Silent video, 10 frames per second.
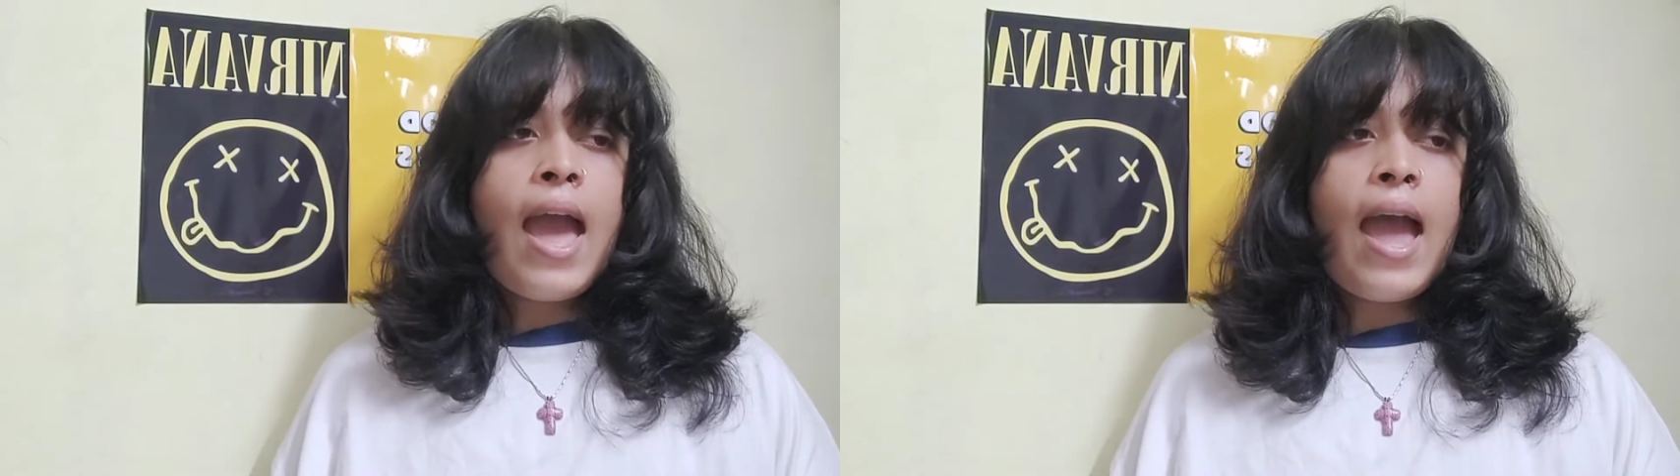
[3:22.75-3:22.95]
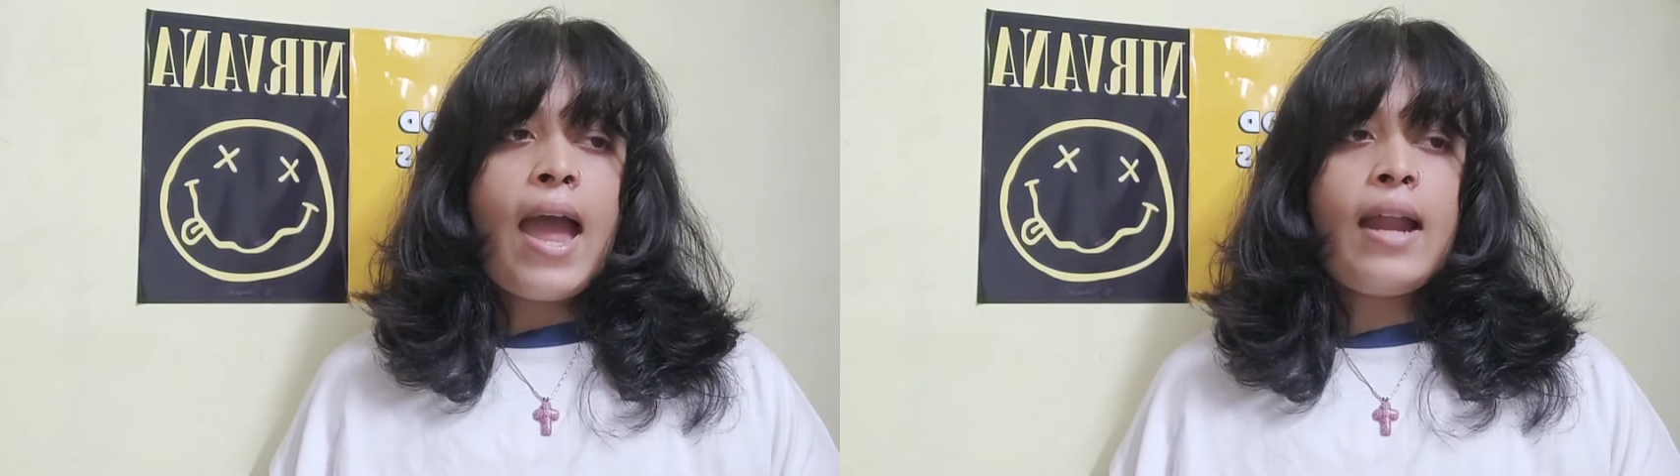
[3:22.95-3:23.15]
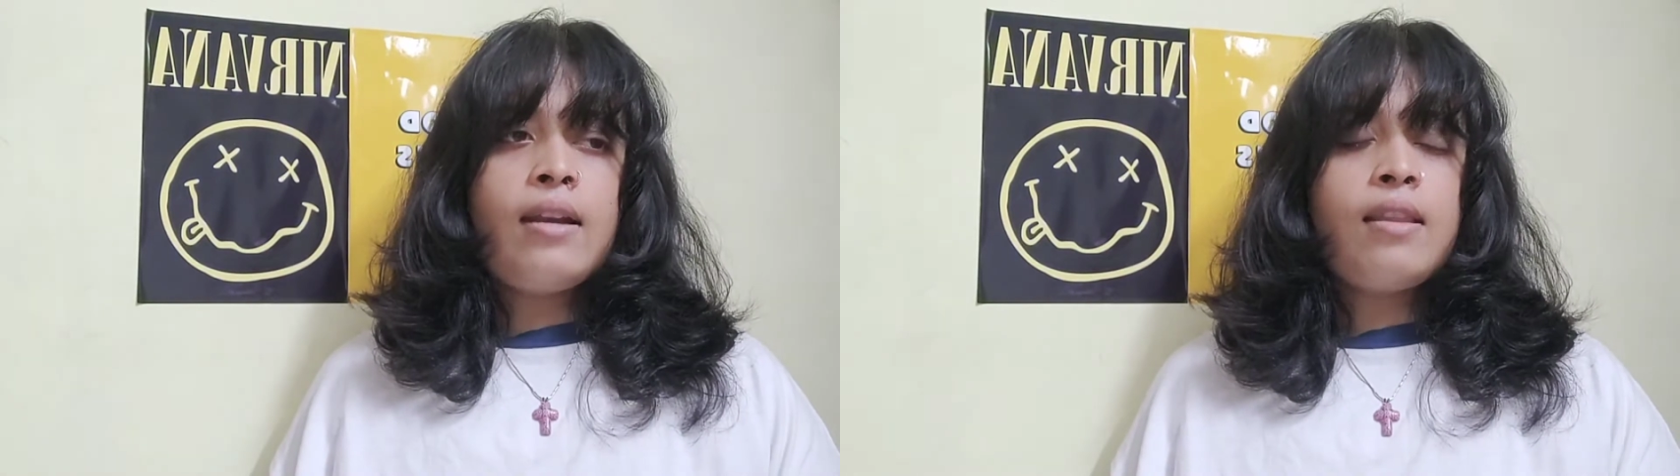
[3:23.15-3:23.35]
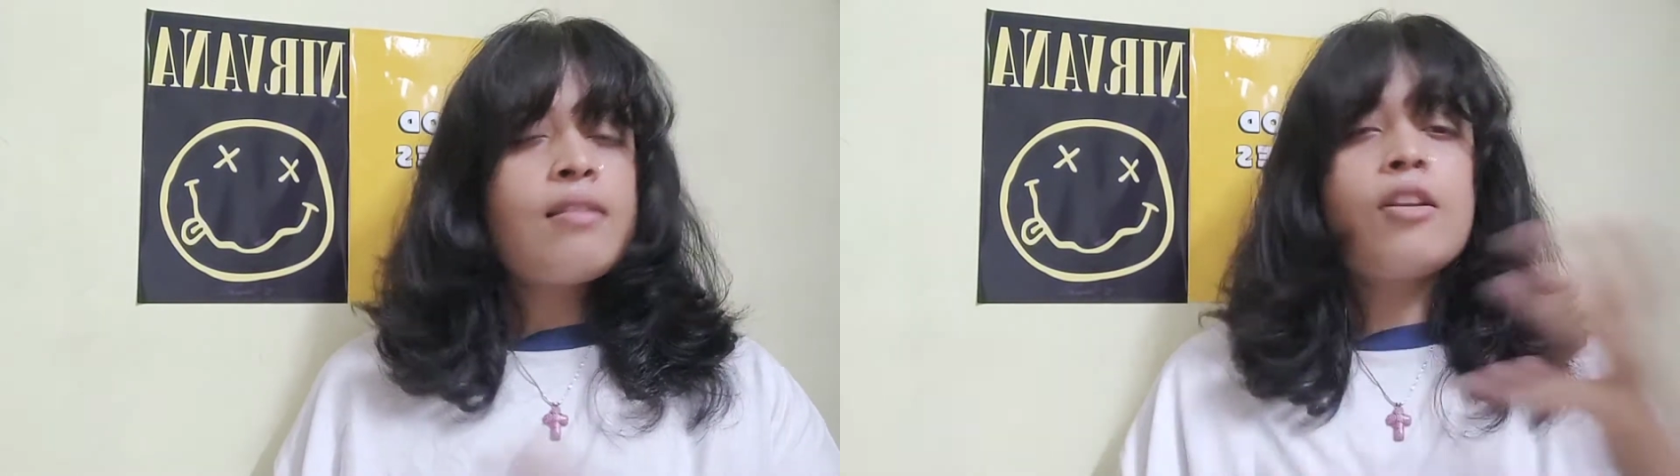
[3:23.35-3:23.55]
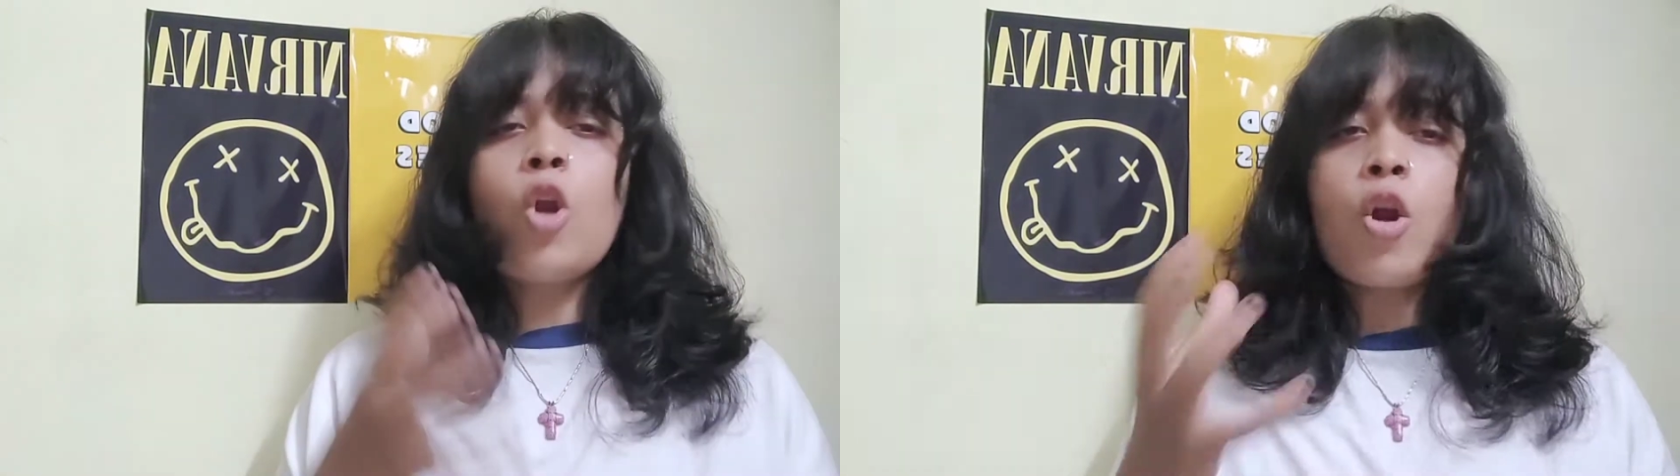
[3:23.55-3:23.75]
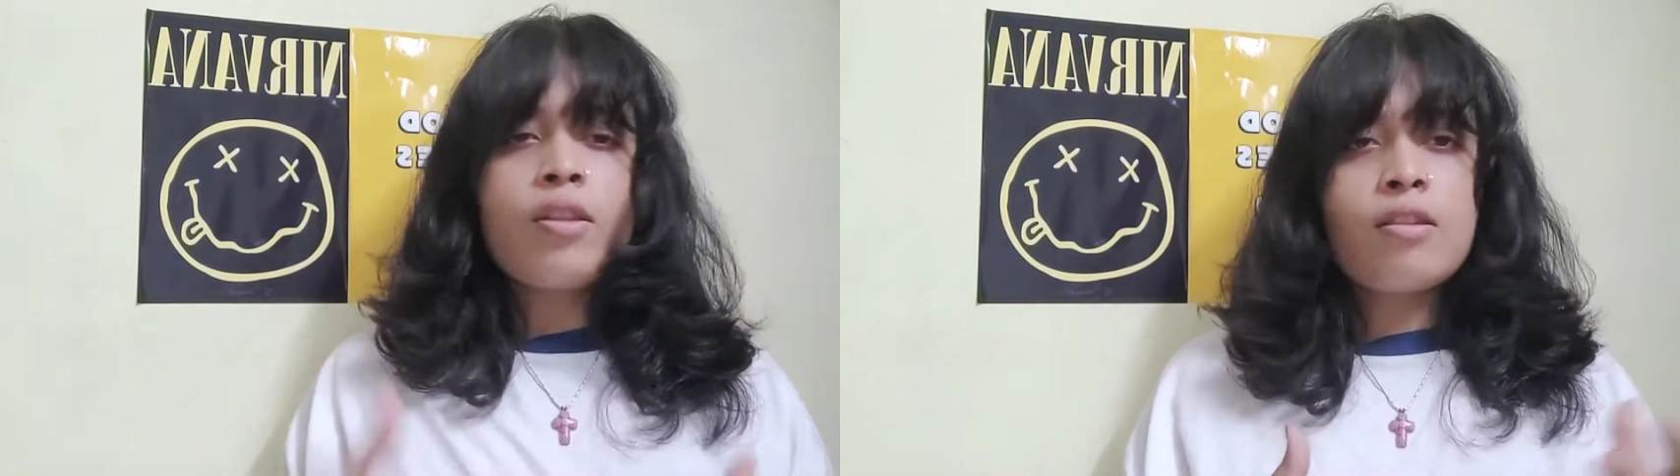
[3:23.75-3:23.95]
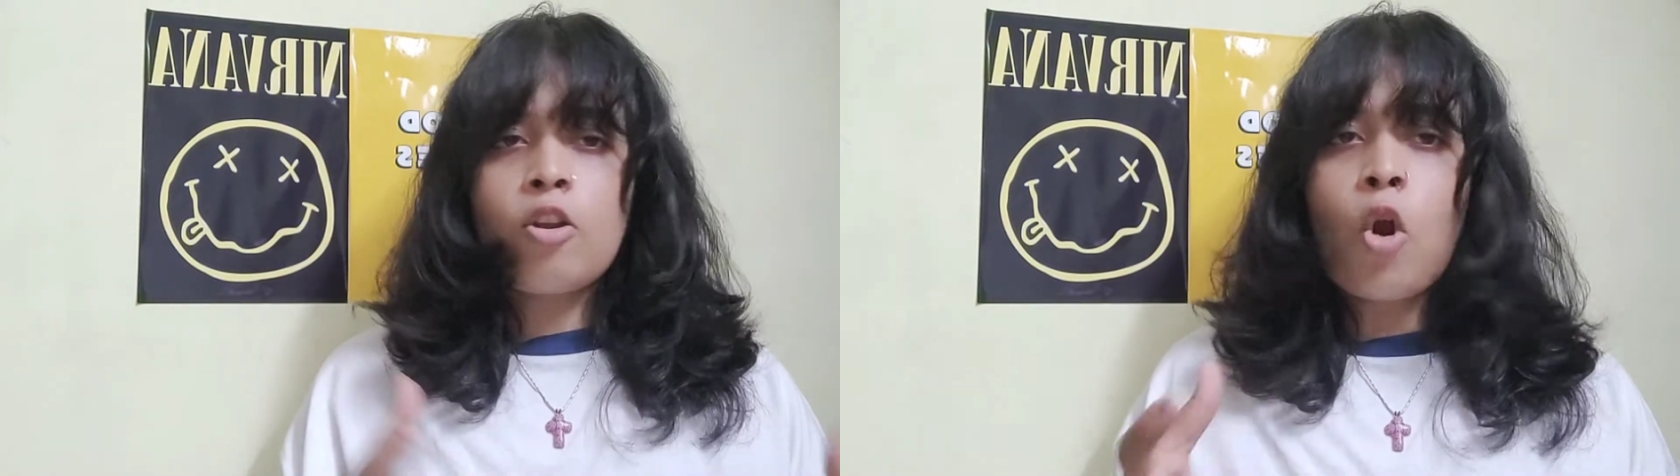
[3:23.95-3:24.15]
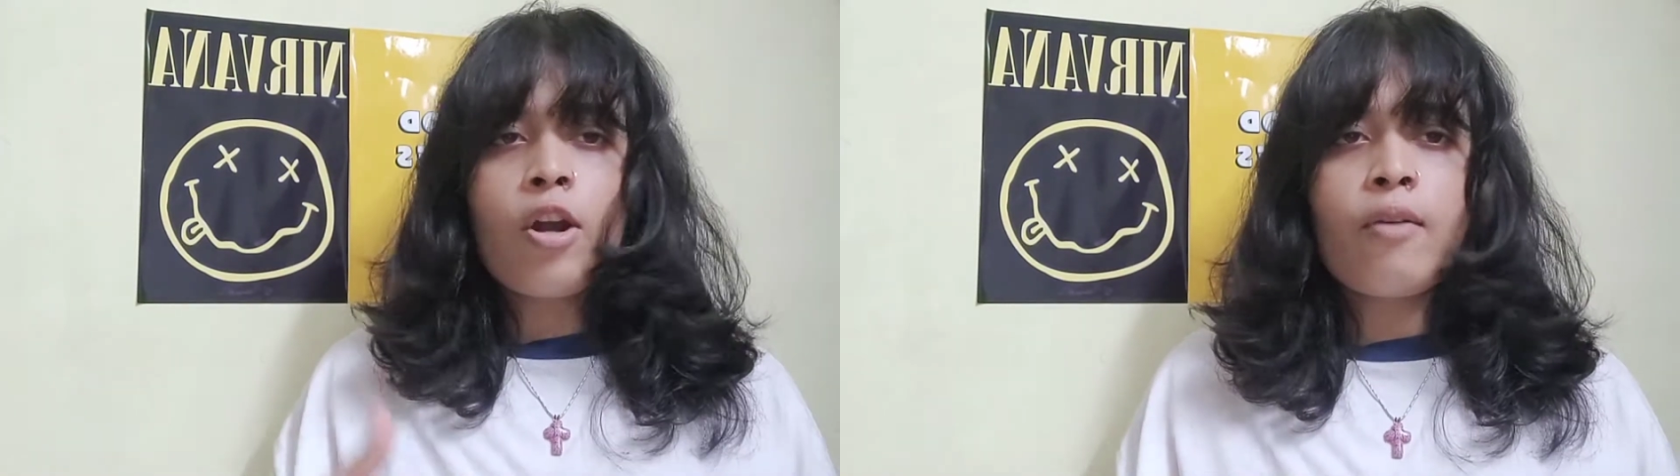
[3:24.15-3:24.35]
And there's a lot
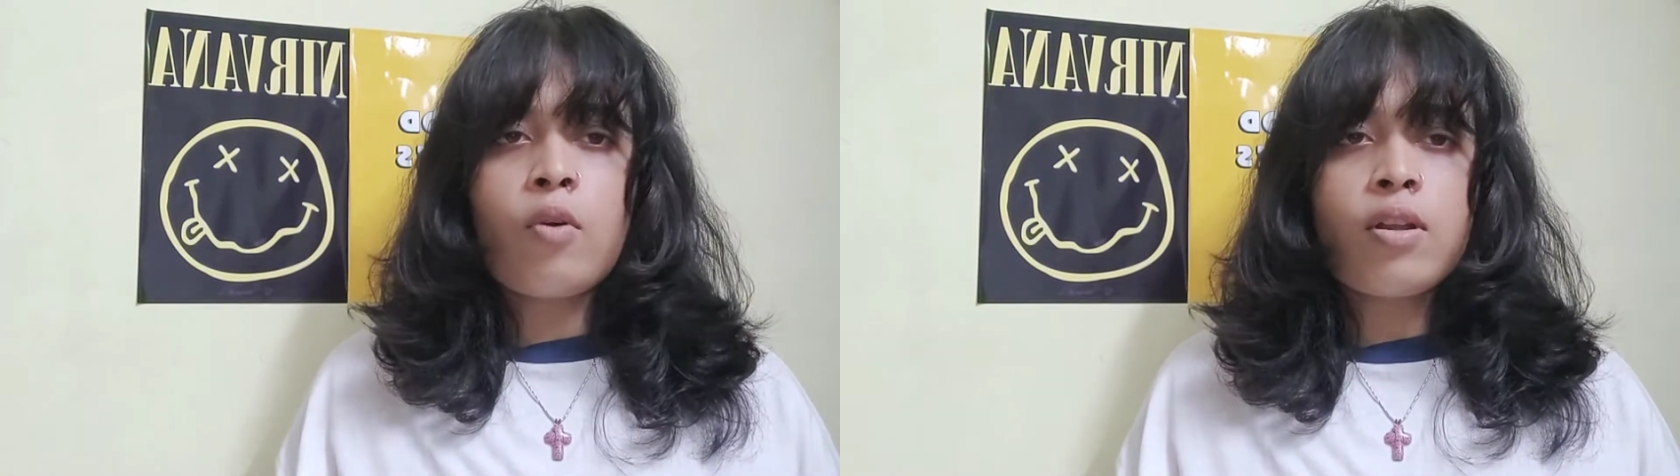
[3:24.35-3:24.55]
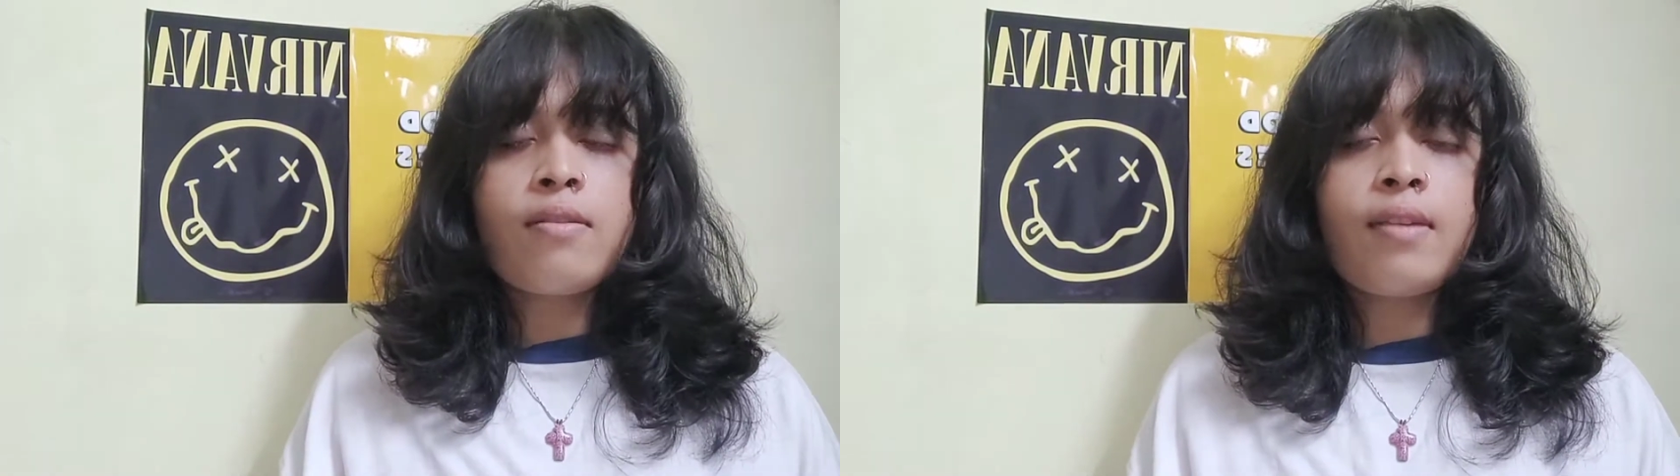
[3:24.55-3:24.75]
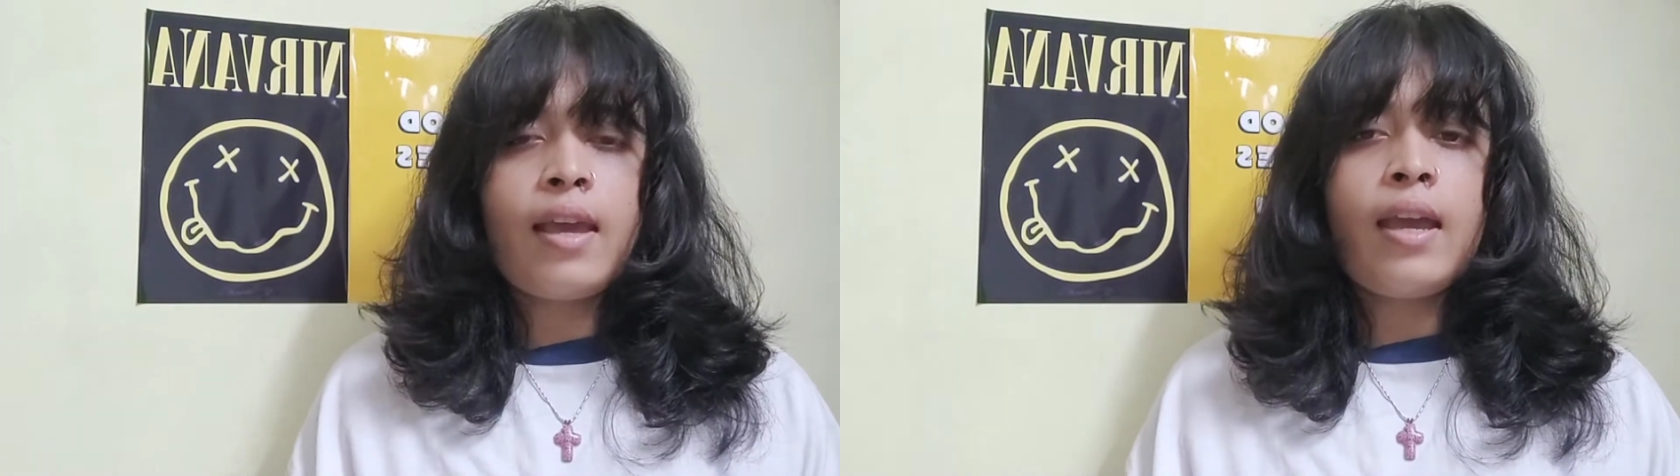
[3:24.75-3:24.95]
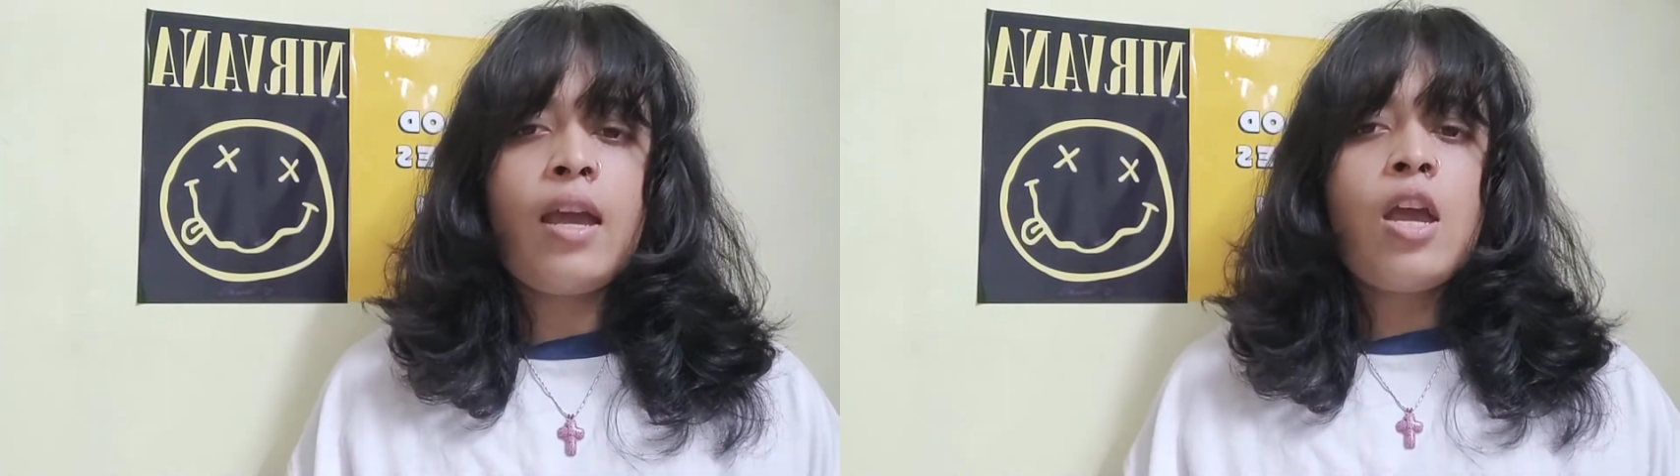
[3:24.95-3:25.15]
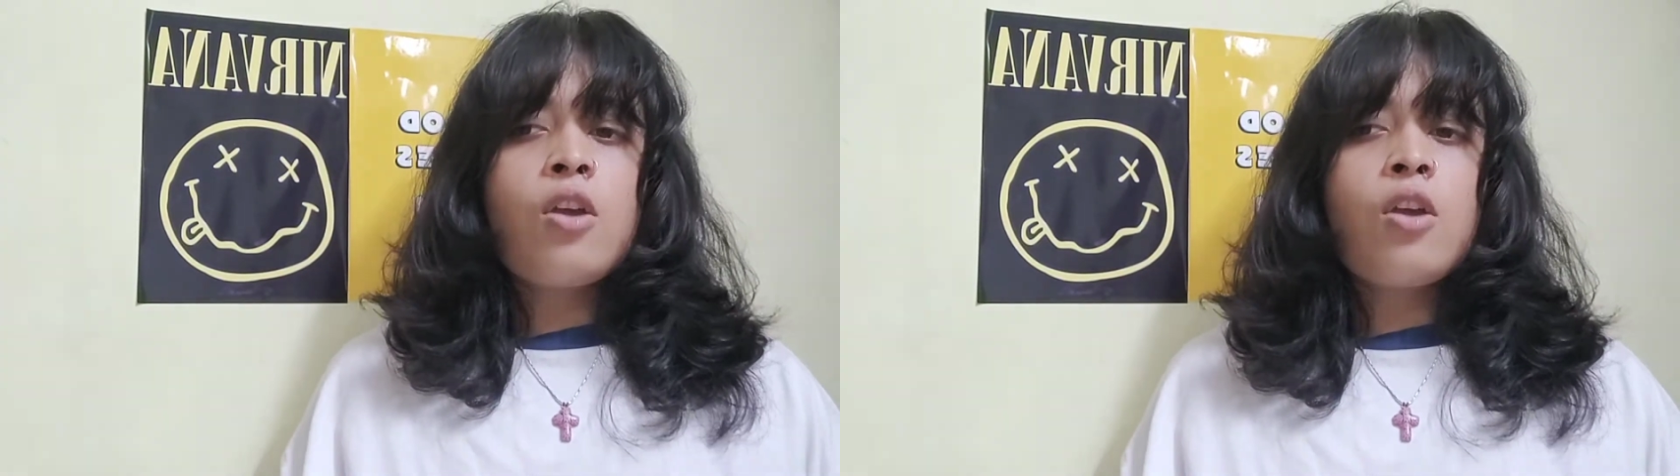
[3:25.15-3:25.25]
I want to say.